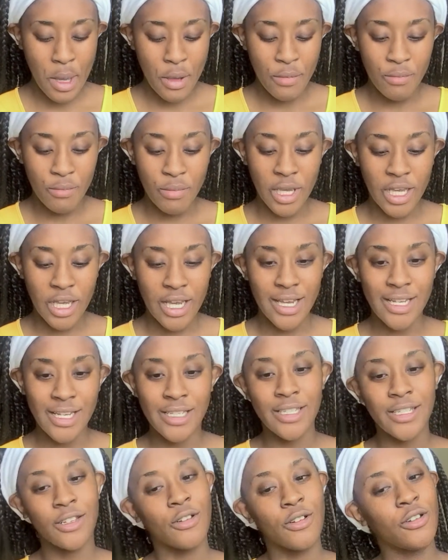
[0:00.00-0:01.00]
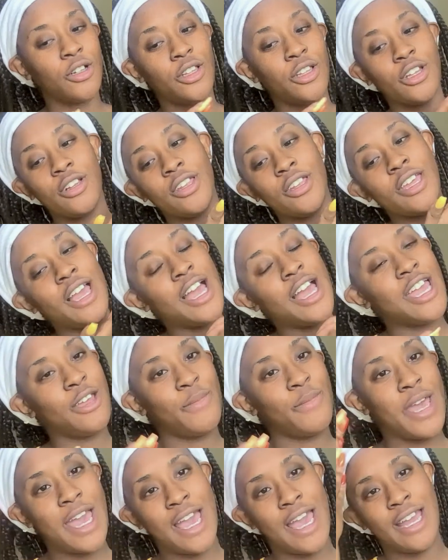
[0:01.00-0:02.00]
because clearly I
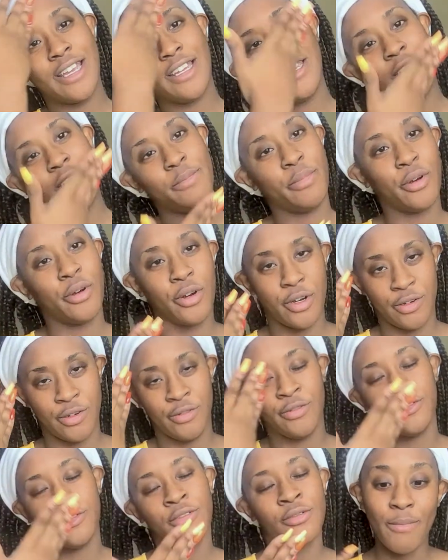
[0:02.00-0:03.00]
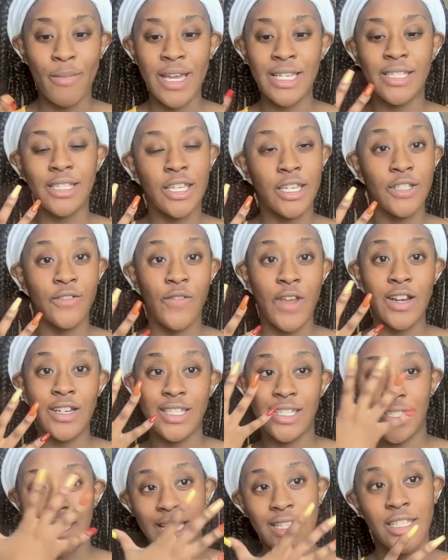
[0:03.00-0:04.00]
am acne prone. My skin's very
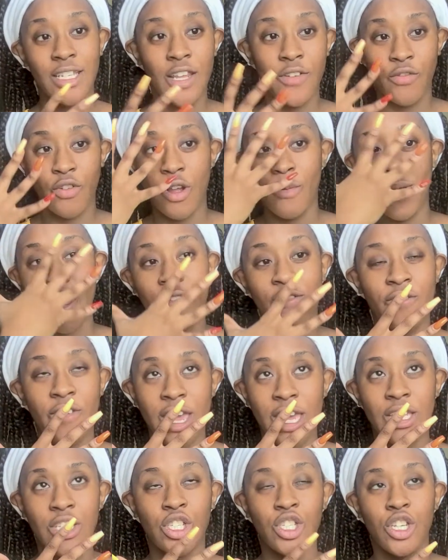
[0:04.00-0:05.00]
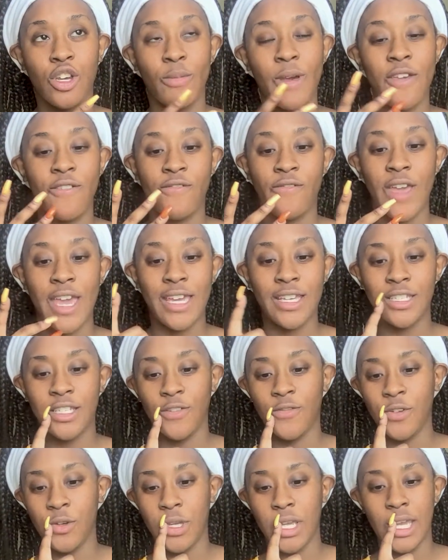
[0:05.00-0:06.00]
sensitive around my face, so my face,
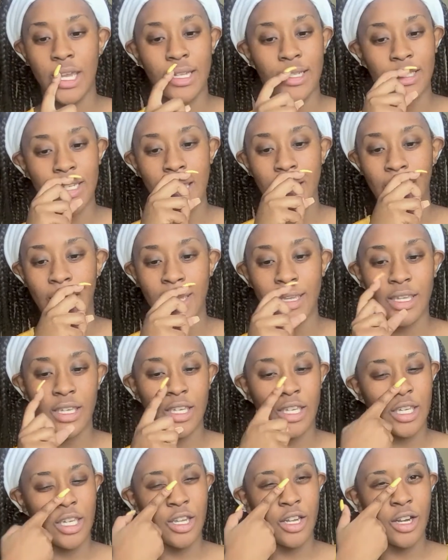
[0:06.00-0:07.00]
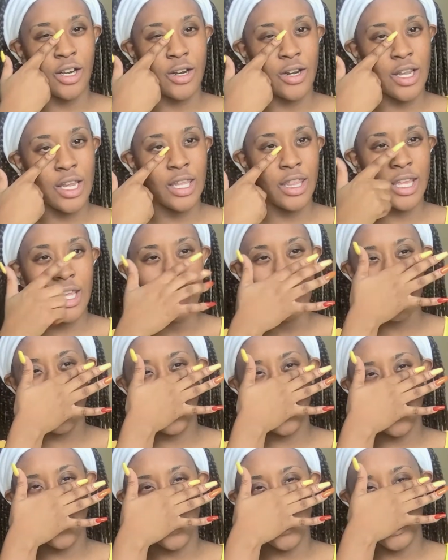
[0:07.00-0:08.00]
if you can't tell, like here and like
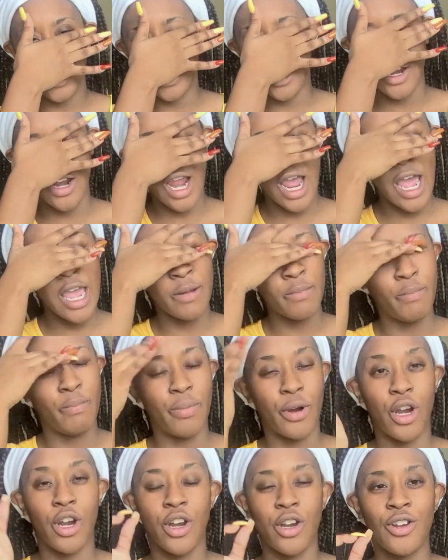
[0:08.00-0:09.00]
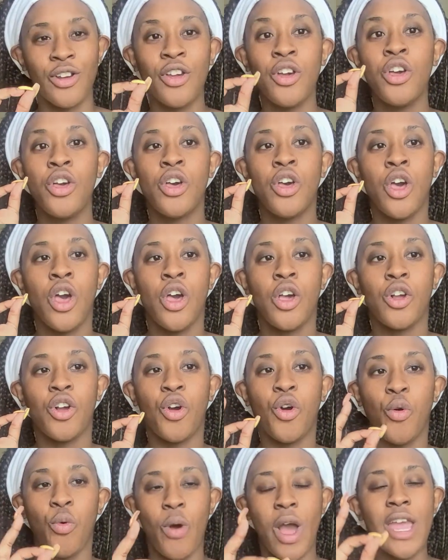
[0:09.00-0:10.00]
here and here, I burn
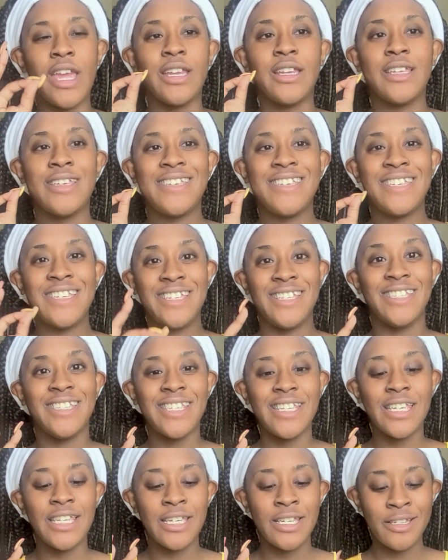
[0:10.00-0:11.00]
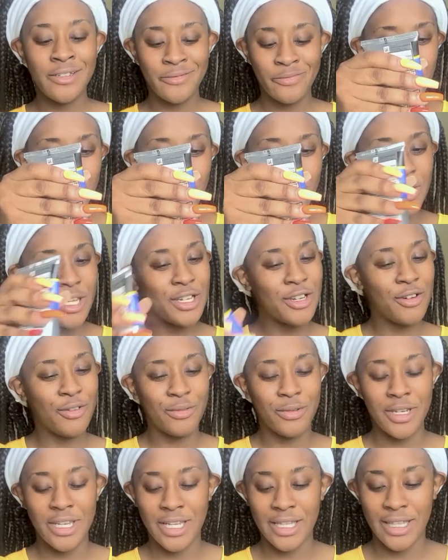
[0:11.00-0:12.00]
quite easy. We
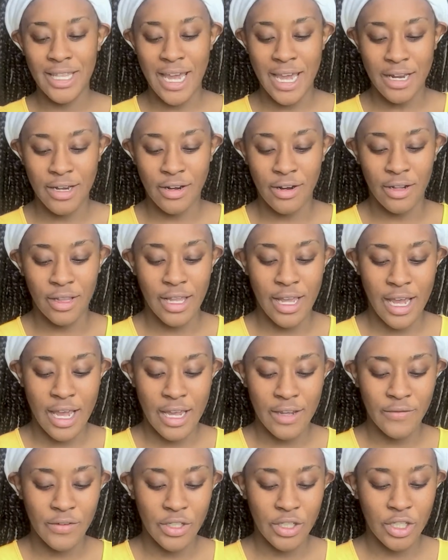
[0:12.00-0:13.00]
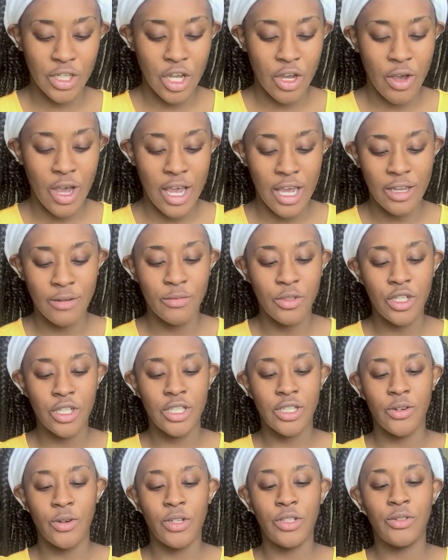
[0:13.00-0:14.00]
don't need that in our lives, so I'm
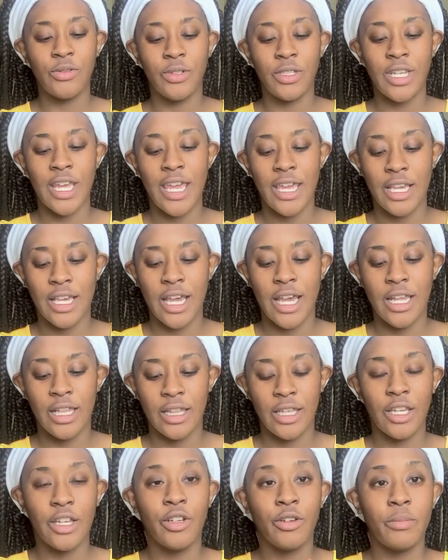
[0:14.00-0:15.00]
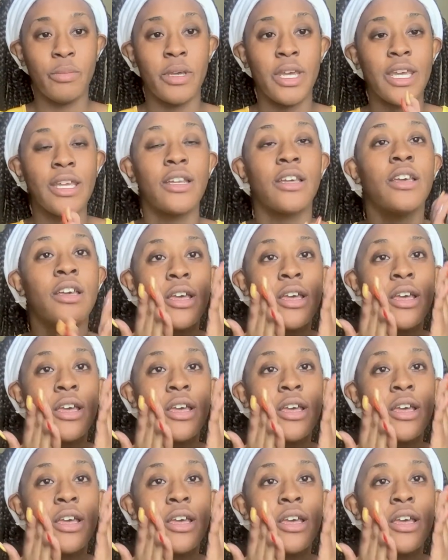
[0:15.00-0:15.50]
just going to take a little bit